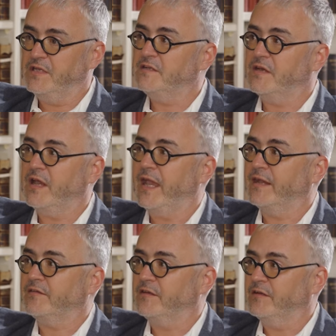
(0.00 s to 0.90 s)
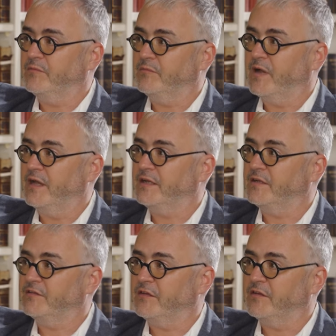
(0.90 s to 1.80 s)
interacting? I
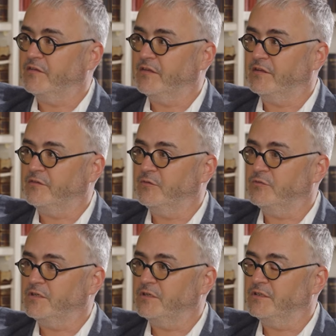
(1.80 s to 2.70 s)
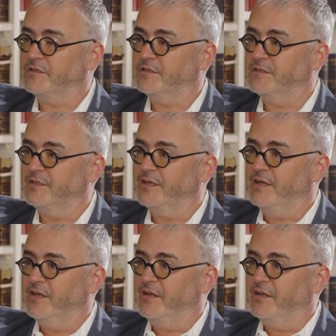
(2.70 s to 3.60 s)
understand that usually
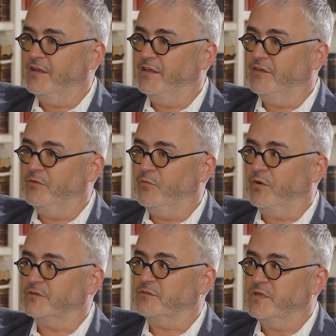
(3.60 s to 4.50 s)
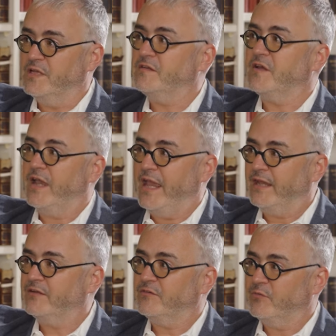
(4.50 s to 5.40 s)
you want to
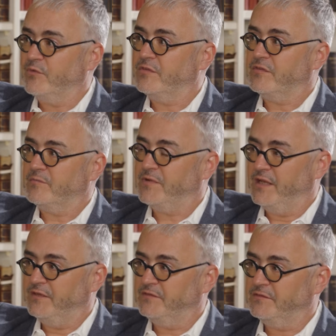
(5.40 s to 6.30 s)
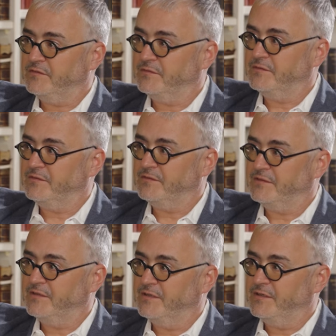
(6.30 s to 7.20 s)
interact with the place.
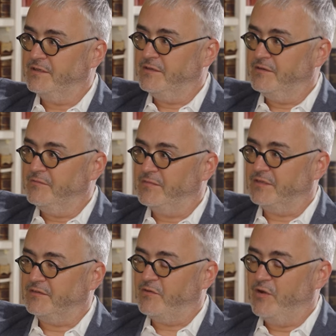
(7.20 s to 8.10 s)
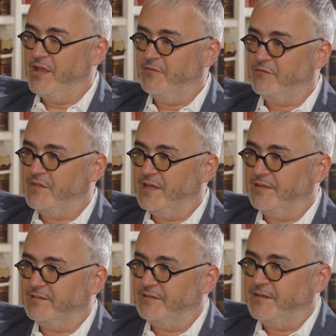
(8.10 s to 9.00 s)
But if
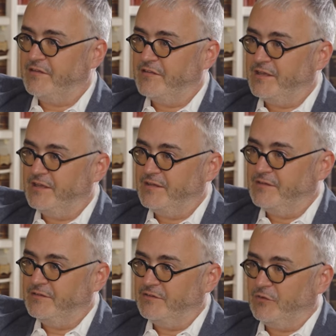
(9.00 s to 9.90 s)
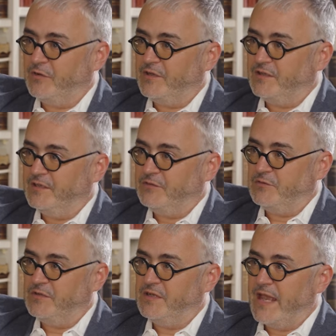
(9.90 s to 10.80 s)
there's nothing sonically
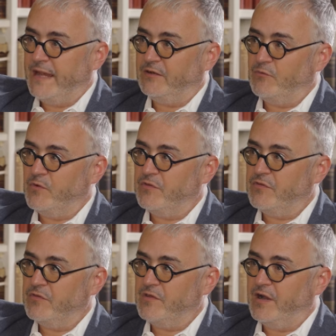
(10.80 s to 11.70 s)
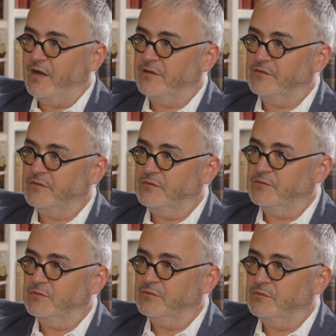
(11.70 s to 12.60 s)
to interact with, aren't
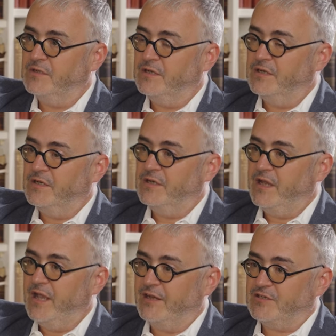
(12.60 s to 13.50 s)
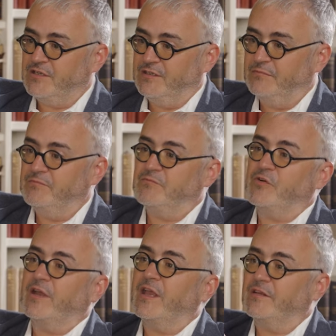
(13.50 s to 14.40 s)
you actually
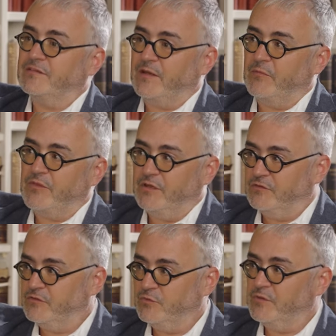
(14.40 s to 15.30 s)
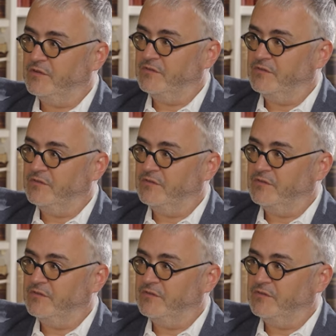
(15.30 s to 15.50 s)
bringing something to the